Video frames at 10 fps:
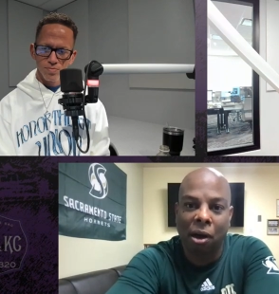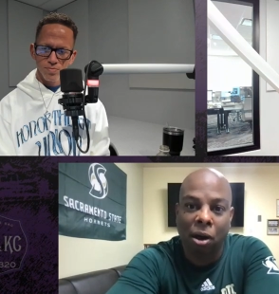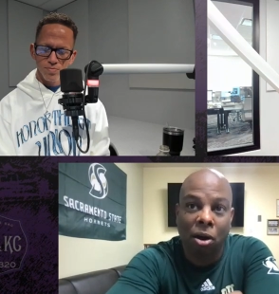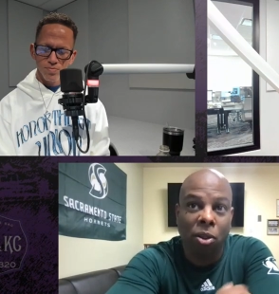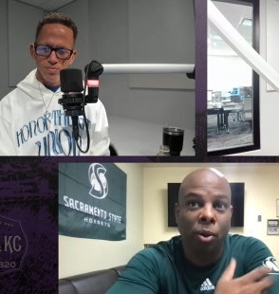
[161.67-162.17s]

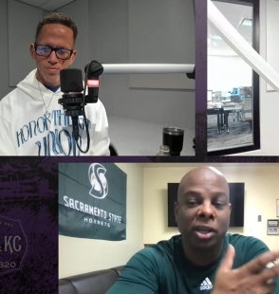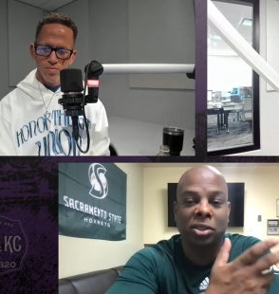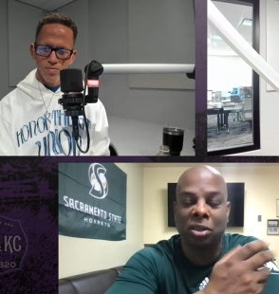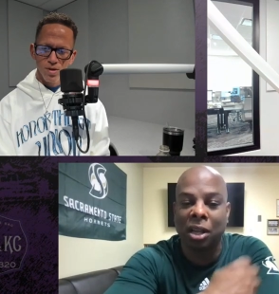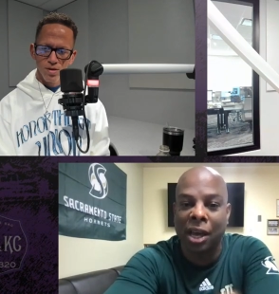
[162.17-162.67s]
Speaker 1: all the way to
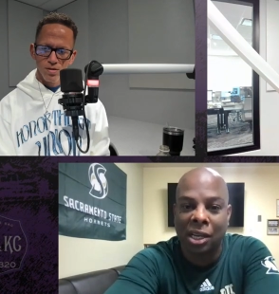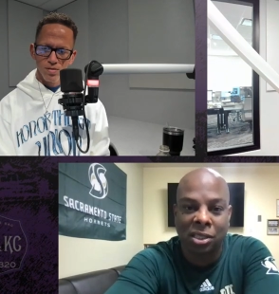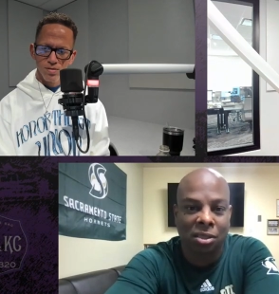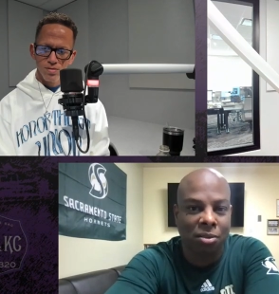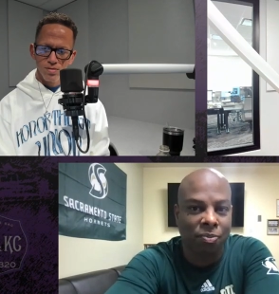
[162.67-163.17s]
the
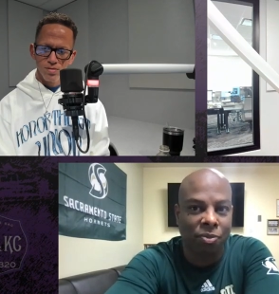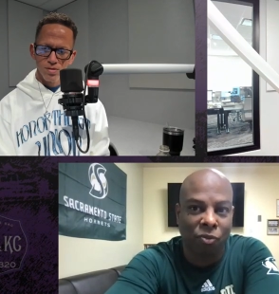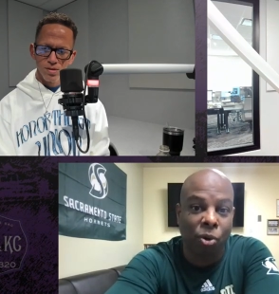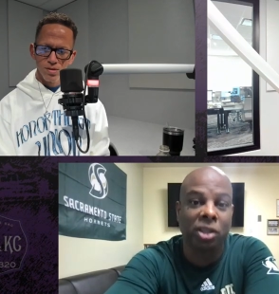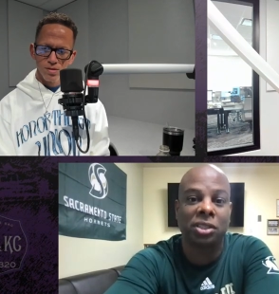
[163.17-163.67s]
last
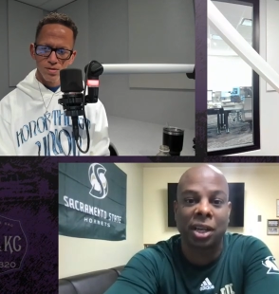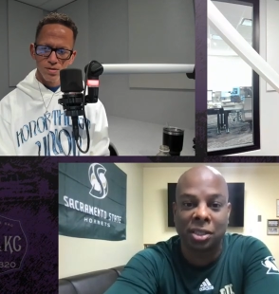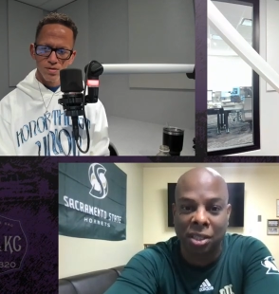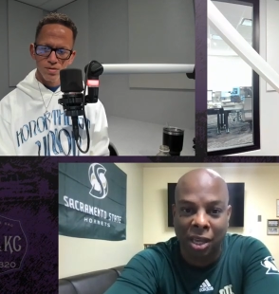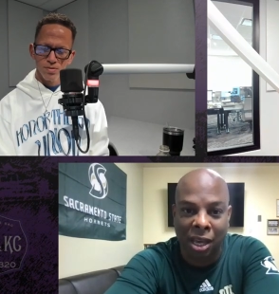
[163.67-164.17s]
forty seconds
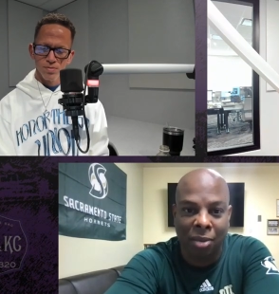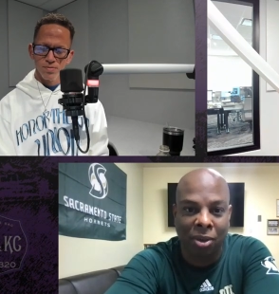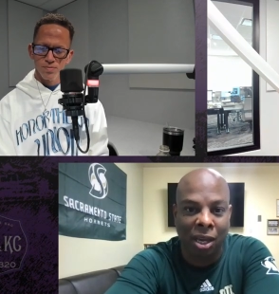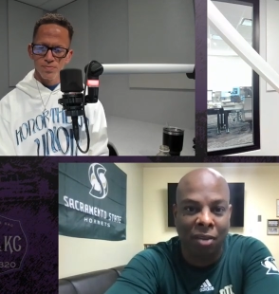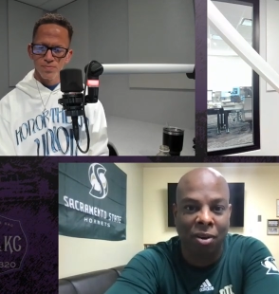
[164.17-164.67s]
of the game
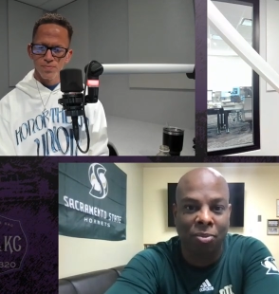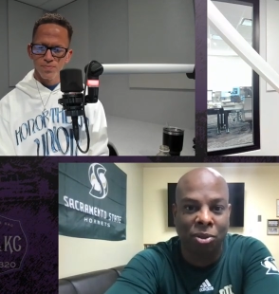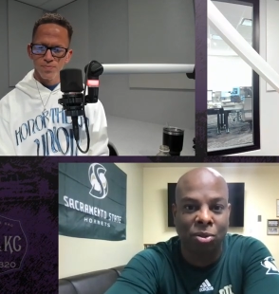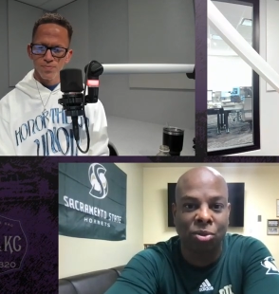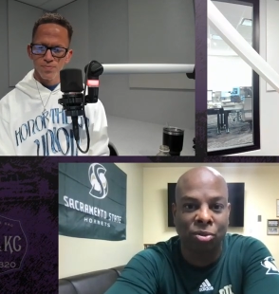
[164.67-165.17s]
and gave up
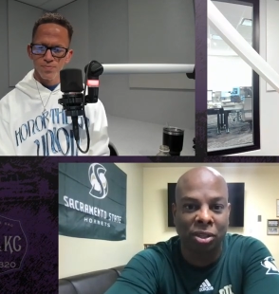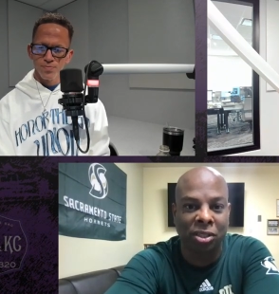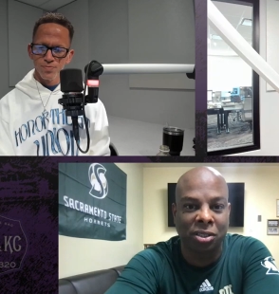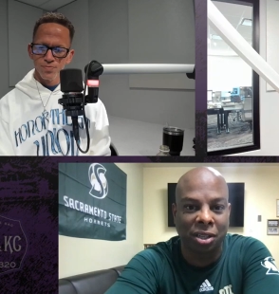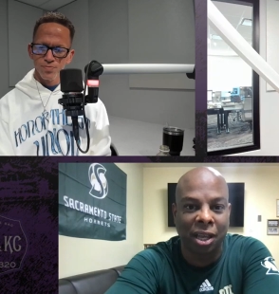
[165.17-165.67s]
two
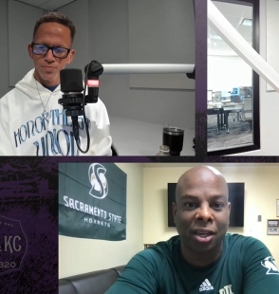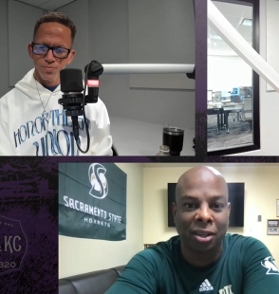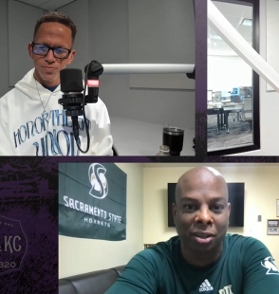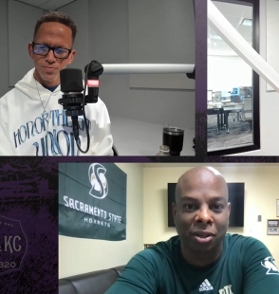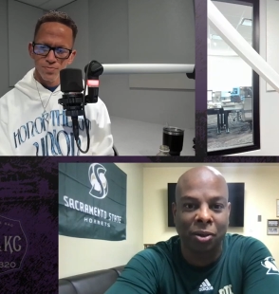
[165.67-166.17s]
threes late,
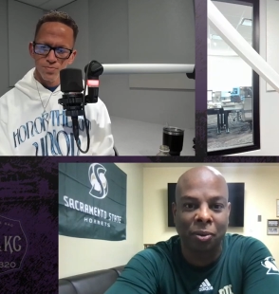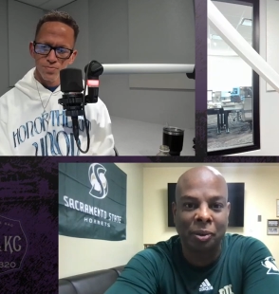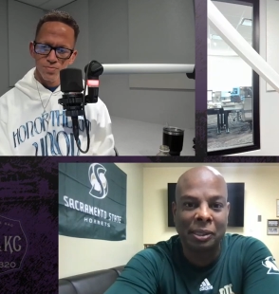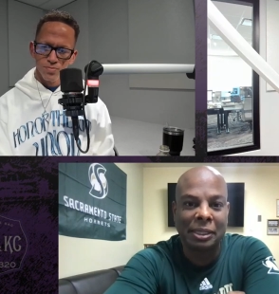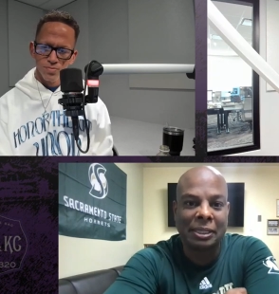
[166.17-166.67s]
you know?
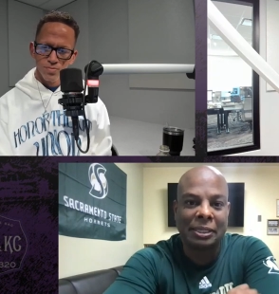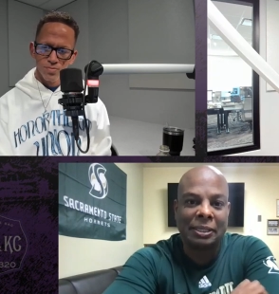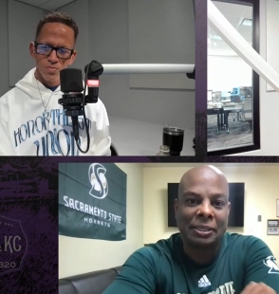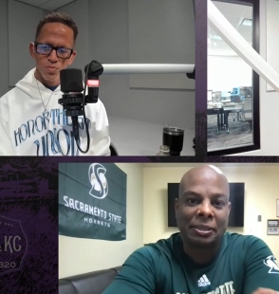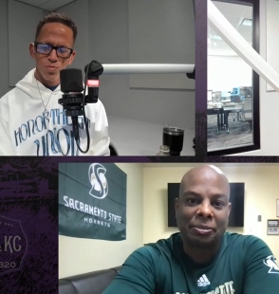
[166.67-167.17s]
Yeah.
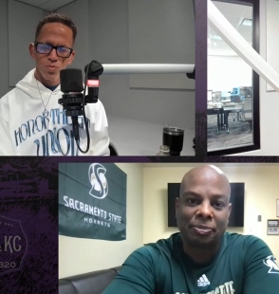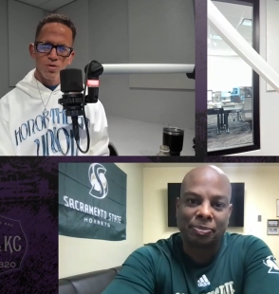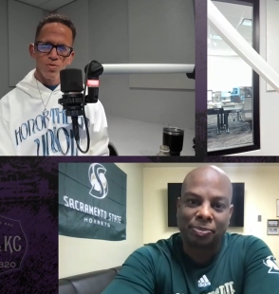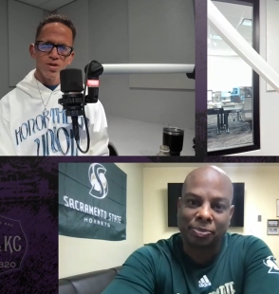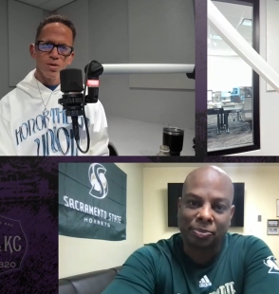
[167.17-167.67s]

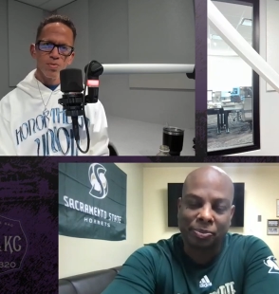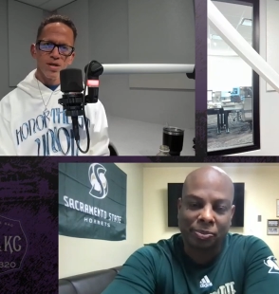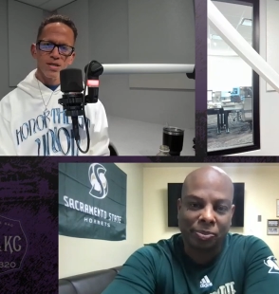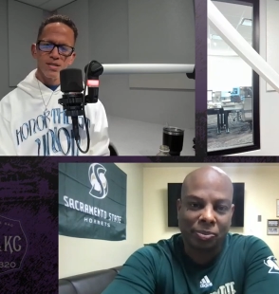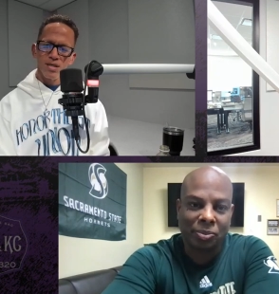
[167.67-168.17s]
Speaker 2: When when you're
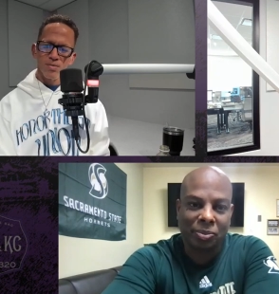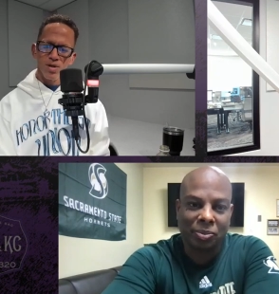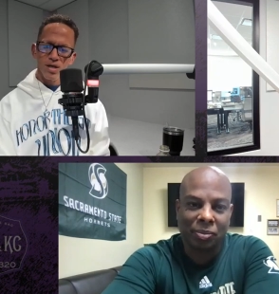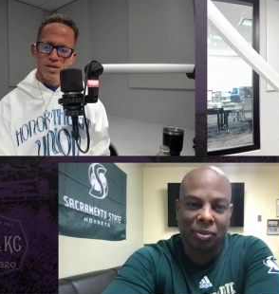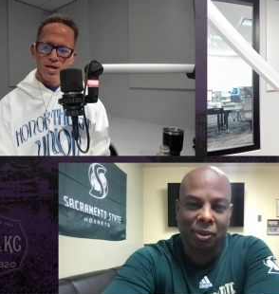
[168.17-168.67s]
playing a team
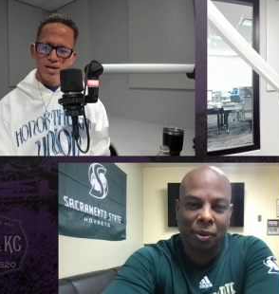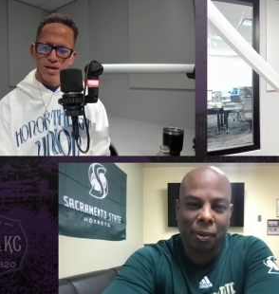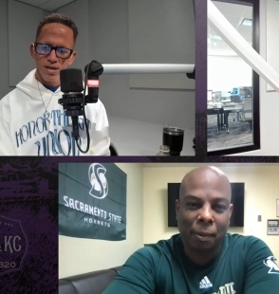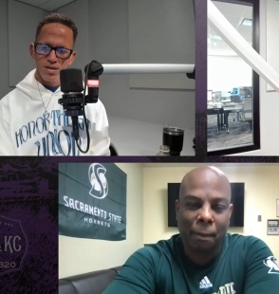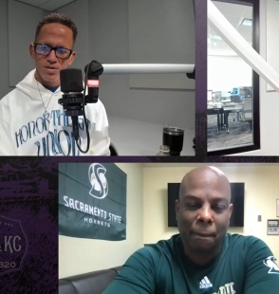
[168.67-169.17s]
like that,
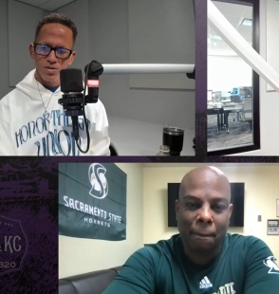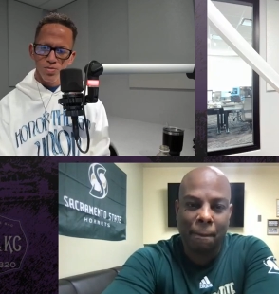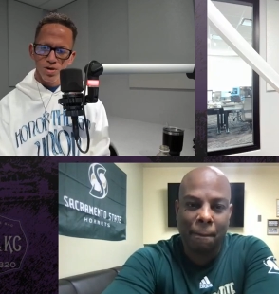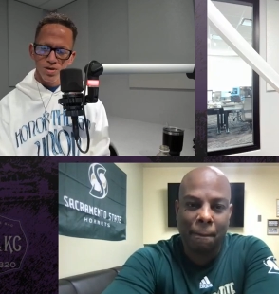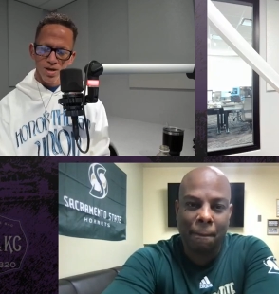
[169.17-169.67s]
like Eastern,
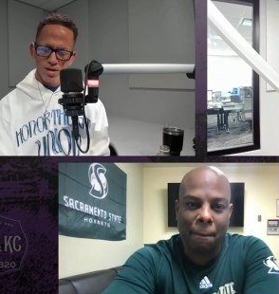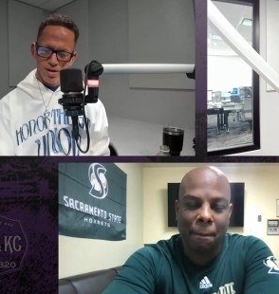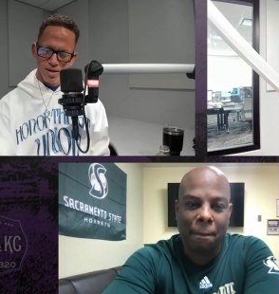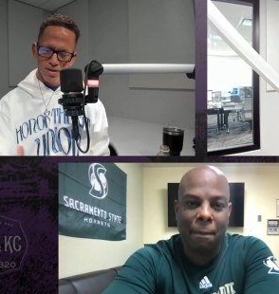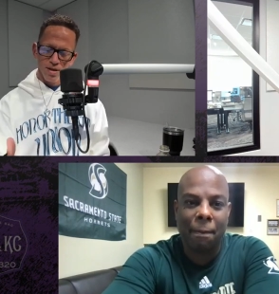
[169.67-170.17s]
like
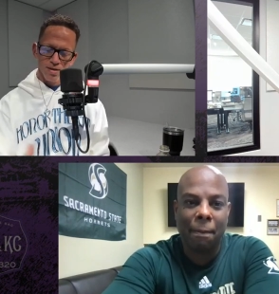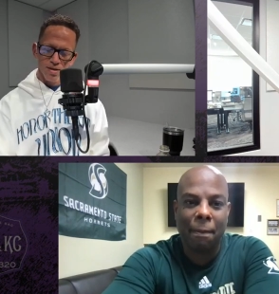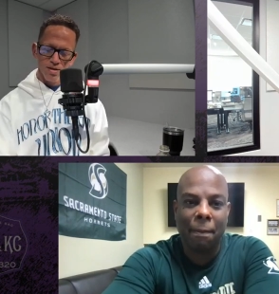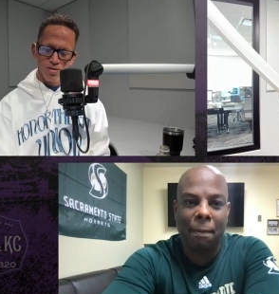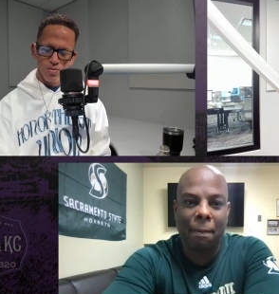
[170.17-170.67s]
like like the
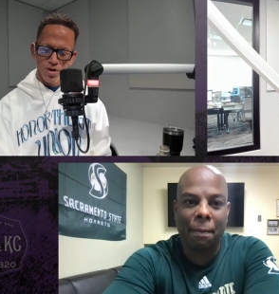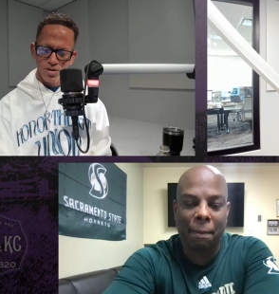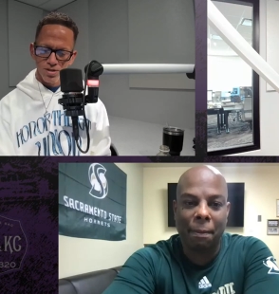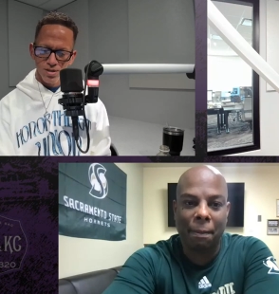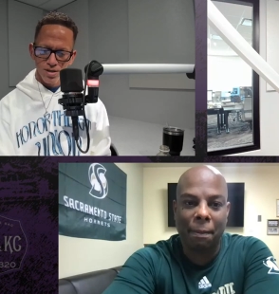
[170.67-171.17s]
Eastern
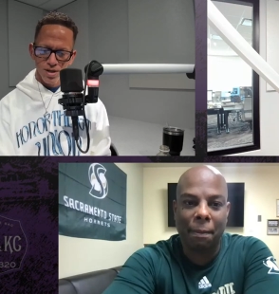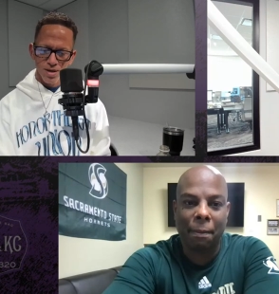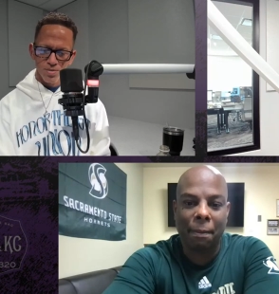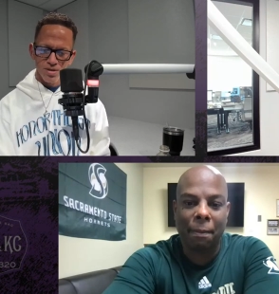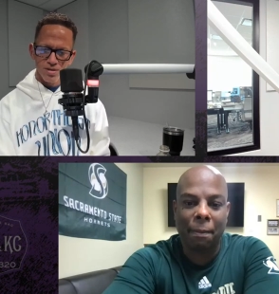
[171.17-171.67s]
Washington
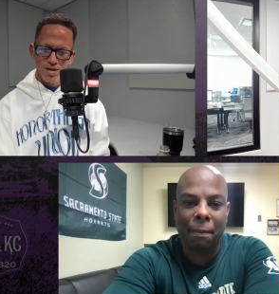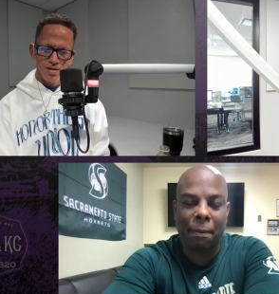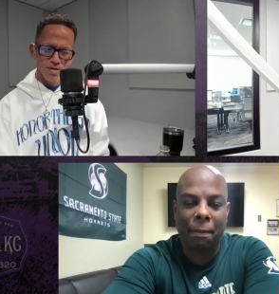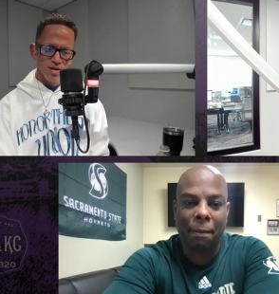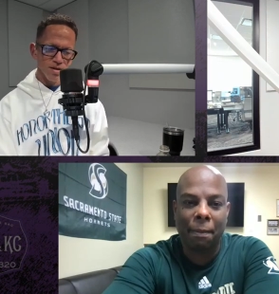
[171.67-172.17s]
game, is
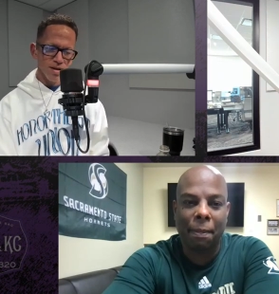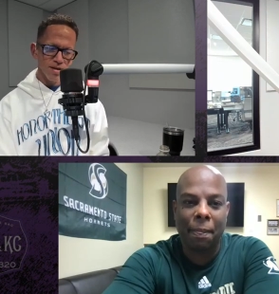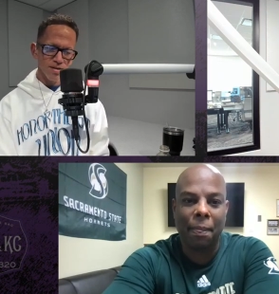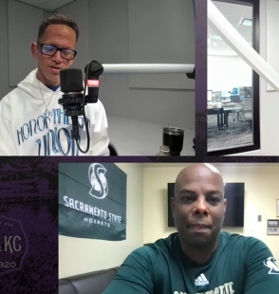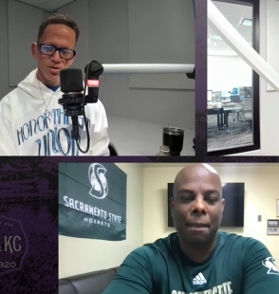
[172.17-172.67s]
there
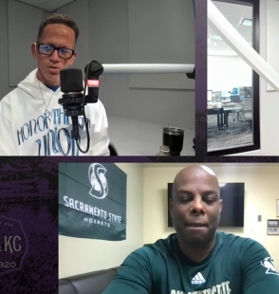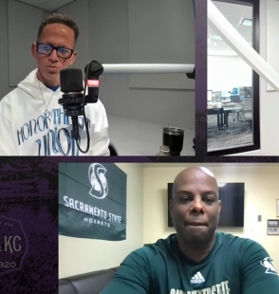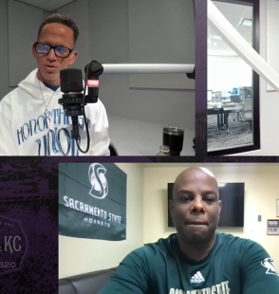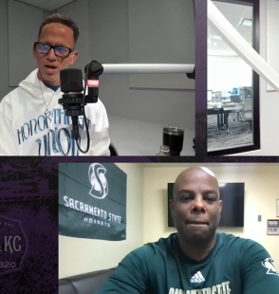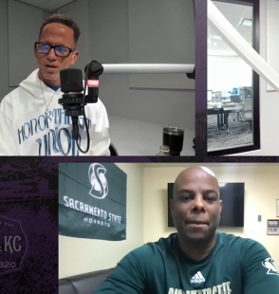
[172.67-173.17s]
like they're shooting